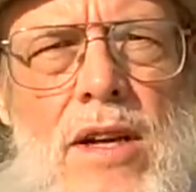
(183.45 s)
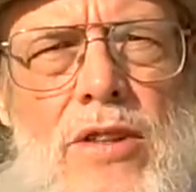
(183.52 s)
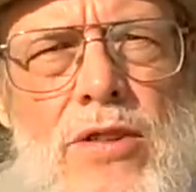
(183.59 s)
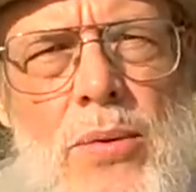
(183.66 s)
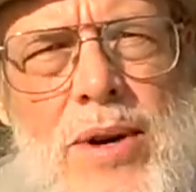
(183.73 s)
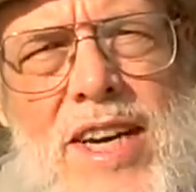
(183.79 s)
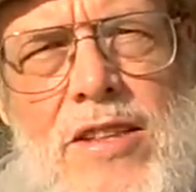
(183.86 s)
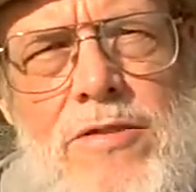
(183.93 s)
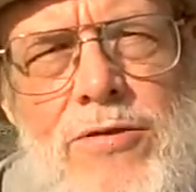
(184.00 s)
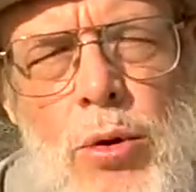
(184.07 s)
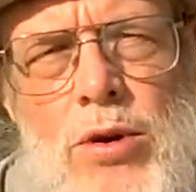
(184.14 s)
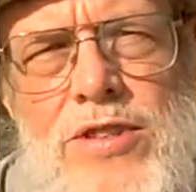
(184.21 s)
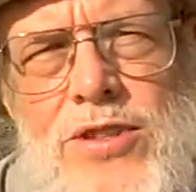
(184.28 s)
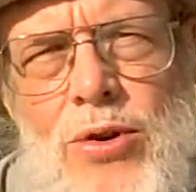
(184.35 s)
3 of the
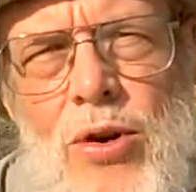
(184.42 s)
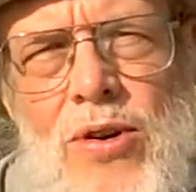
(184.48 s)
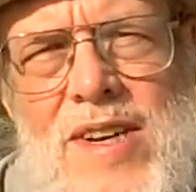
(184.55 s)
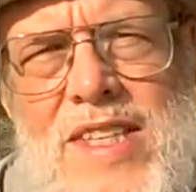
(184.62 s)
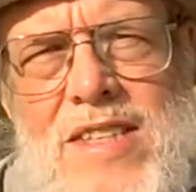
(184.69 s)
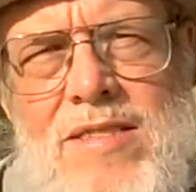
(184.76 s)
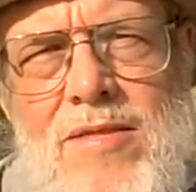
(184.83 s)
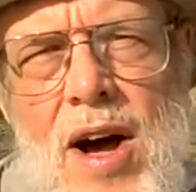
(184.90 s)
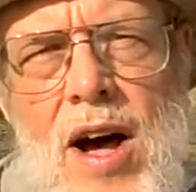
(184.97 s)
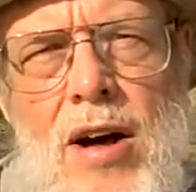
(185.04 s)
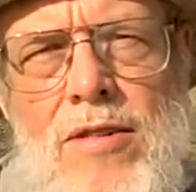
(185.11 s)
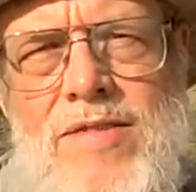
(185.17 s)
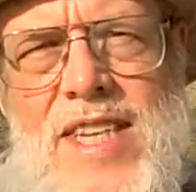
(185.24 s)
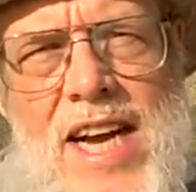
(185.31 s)
4 stories
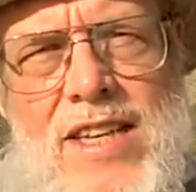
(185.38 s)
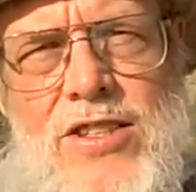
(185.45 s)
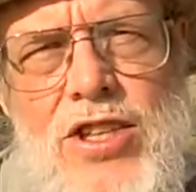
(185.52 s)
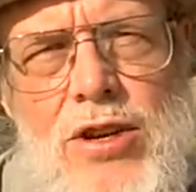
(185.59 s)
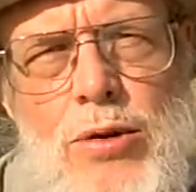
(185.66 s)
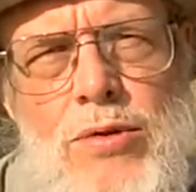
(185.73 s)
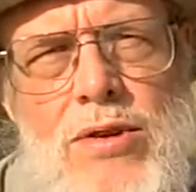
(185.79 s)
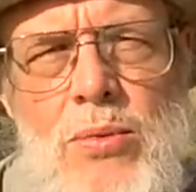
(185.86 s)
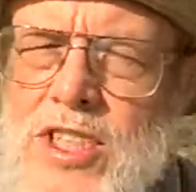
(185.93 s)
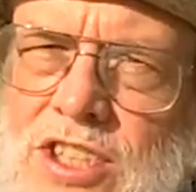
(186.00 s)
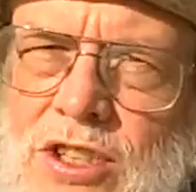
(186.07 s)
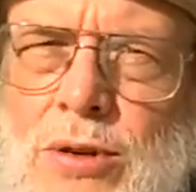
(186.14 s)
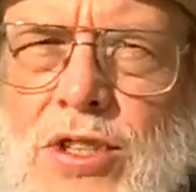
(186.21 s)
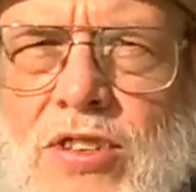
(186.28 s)
involve dead children,
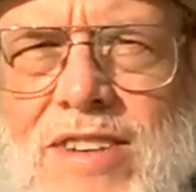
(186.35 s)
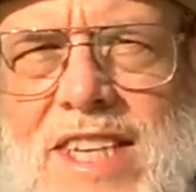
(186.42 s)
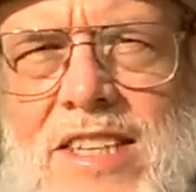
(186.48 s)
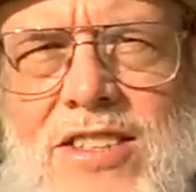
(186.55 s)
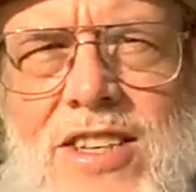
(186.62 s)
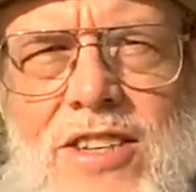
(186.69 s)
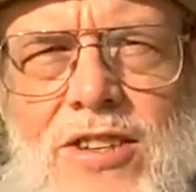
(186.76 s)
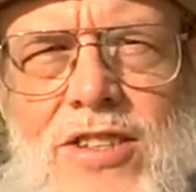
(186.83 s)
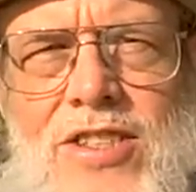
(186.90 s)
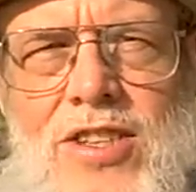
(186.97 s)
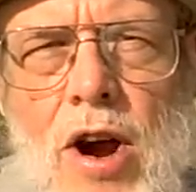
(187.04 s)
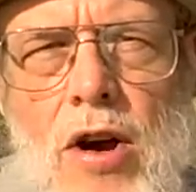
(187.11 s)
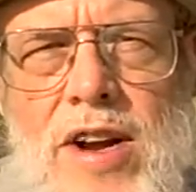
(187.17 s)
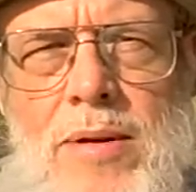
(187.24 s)
usually isn't a good
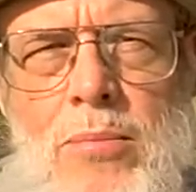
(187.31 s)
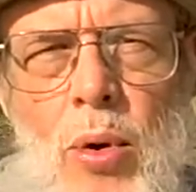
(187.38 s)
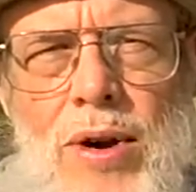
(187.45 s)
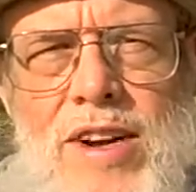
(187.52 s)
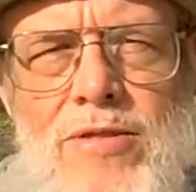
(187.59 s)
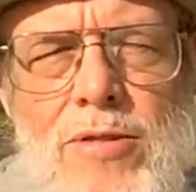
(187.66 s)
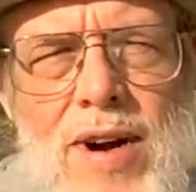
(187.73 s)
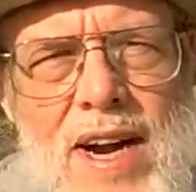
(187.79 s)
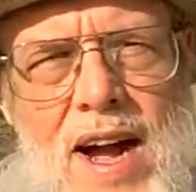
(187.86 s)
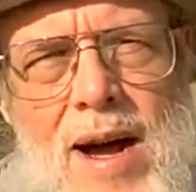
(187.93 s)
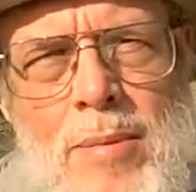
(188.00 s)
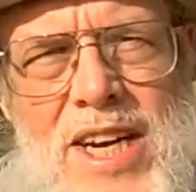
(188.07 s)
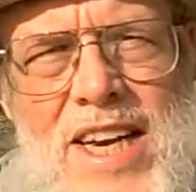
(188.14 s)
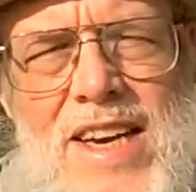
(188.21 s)
starting point for a
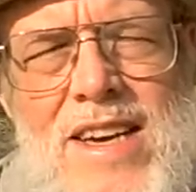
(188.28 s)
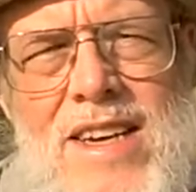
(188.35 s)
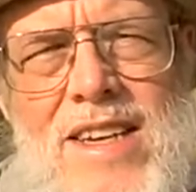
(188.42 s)
comedy.